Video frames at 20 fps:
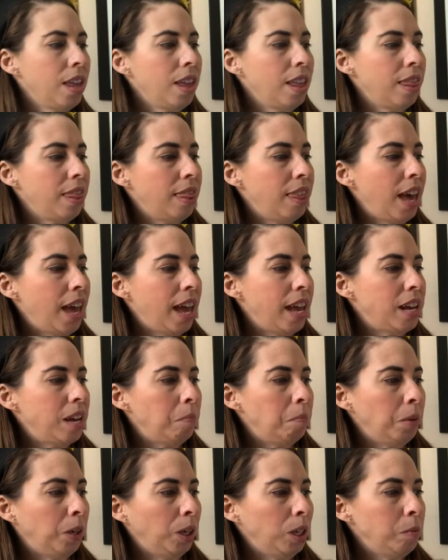Then
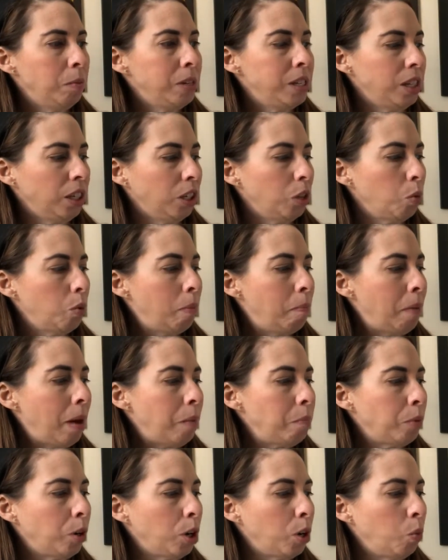Amelia Bedelia
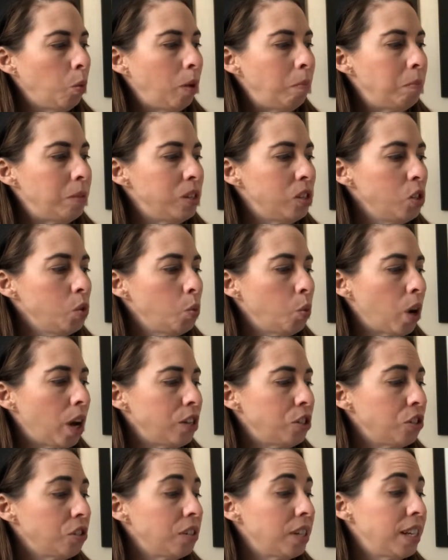remembered what Mrs.
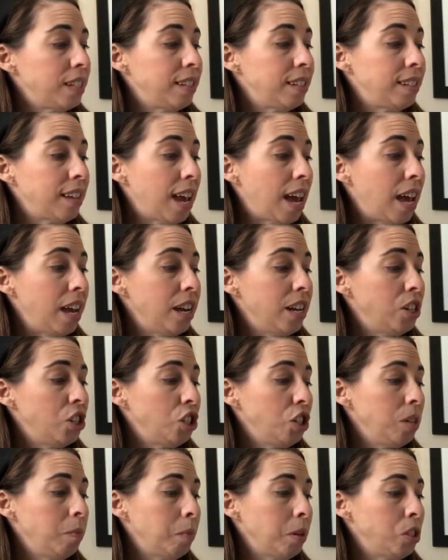Rogers had said.
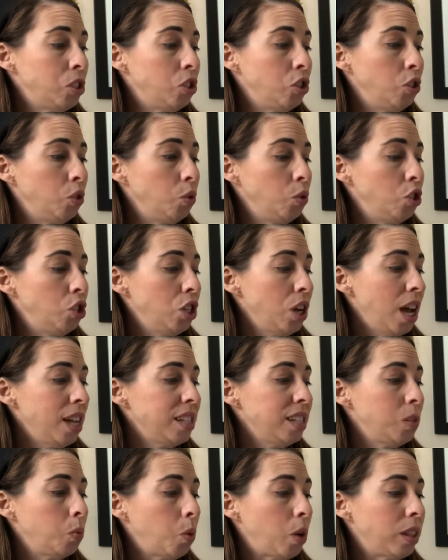She must do
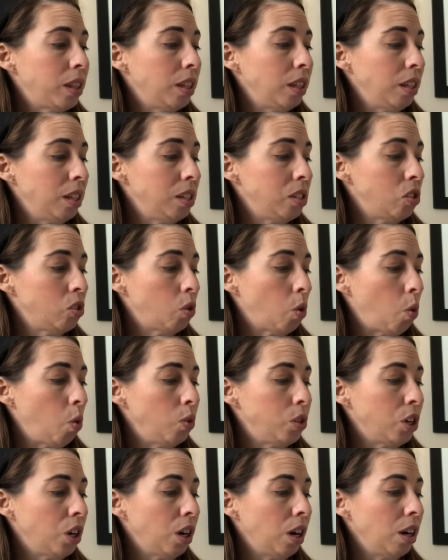just what the list told
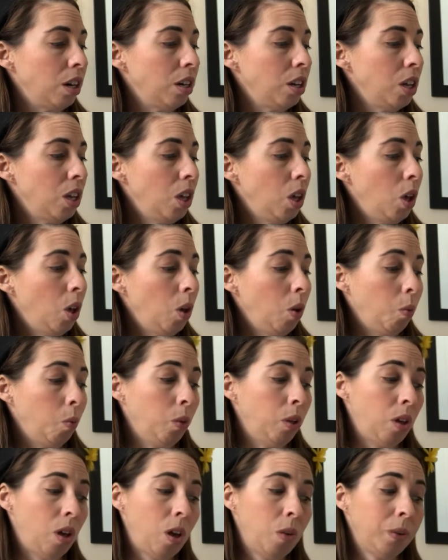her.
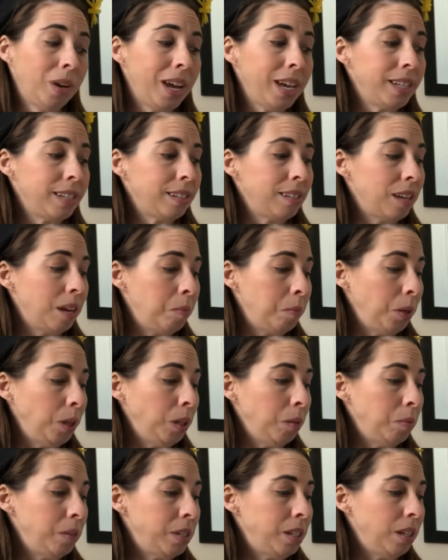Well, all right, said Amelia
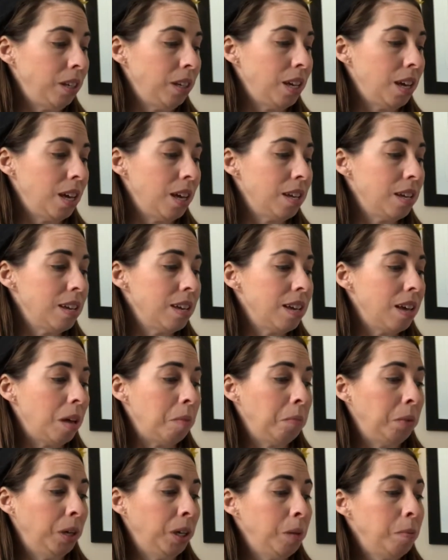Bedelia.
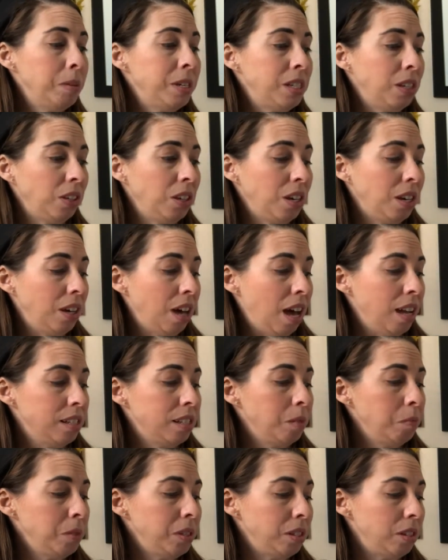Amelia Bedelia got
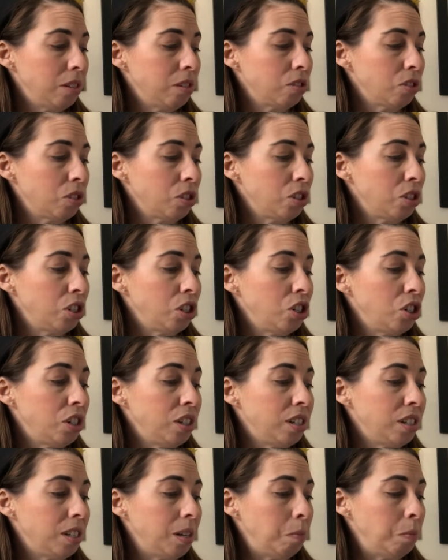some scissors. She
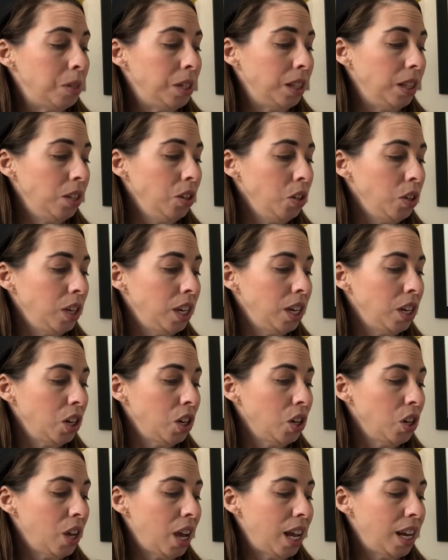snipped a little
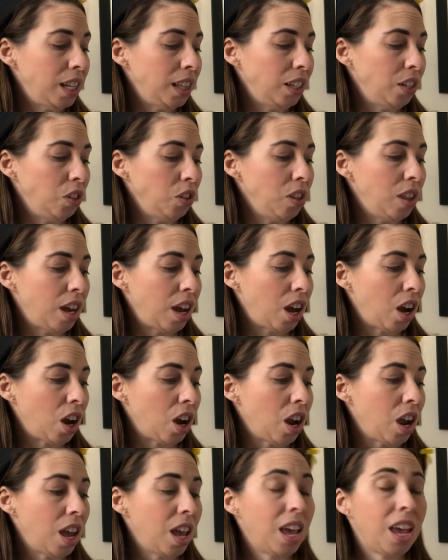here and a little there,
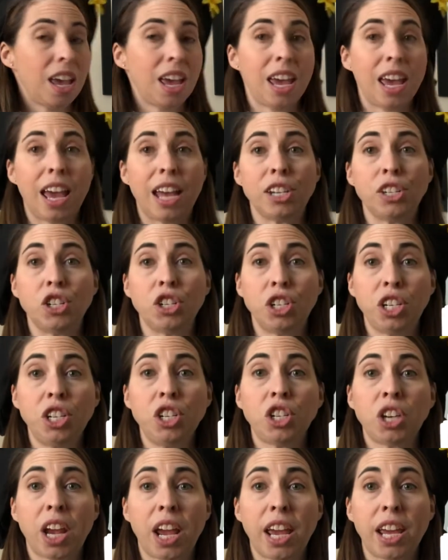and she
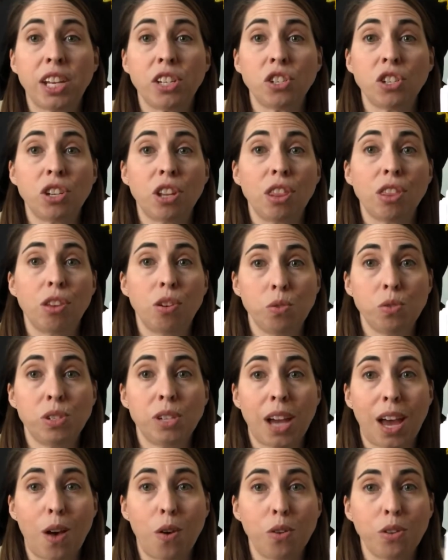changed those
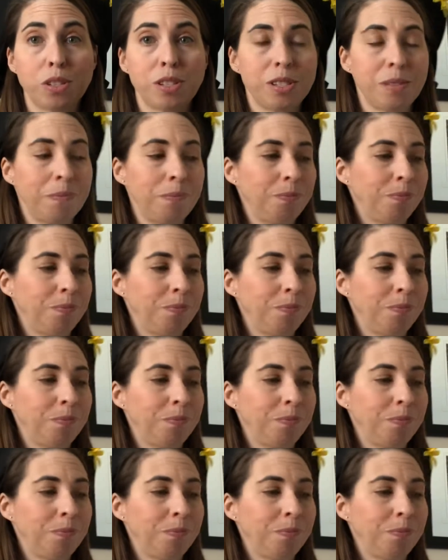towels.